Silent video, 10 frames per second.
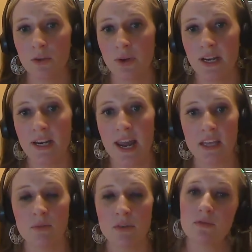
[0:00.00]
3
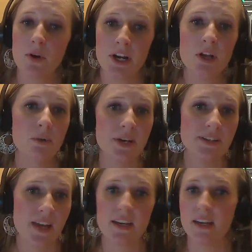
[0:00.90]
days before you
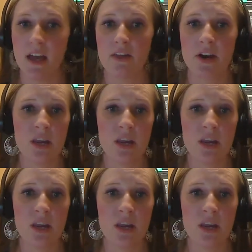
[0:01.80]
resend another